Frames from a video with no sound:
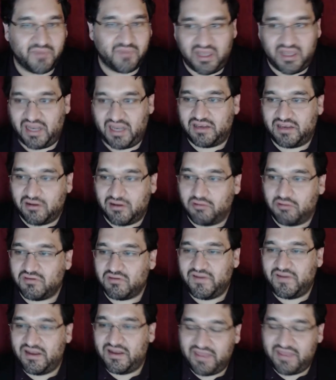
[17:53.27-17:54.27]
And I
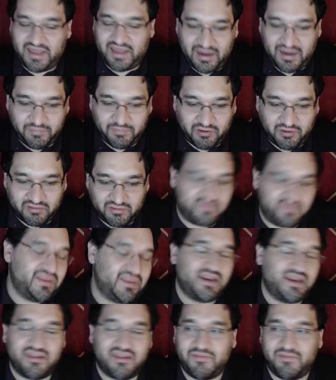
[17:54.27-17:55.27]
cultivated
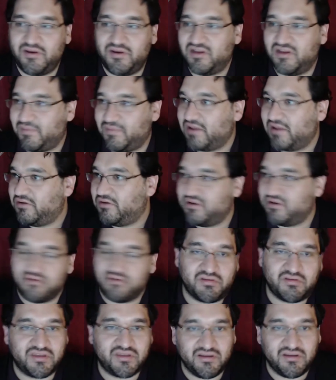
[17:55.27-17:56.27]
that experience by learning
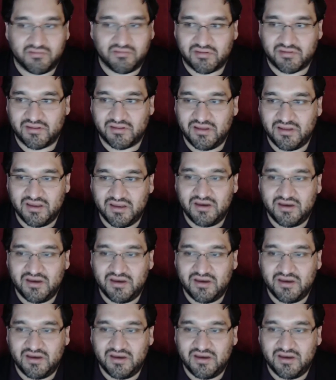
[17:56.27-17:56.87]
those skills.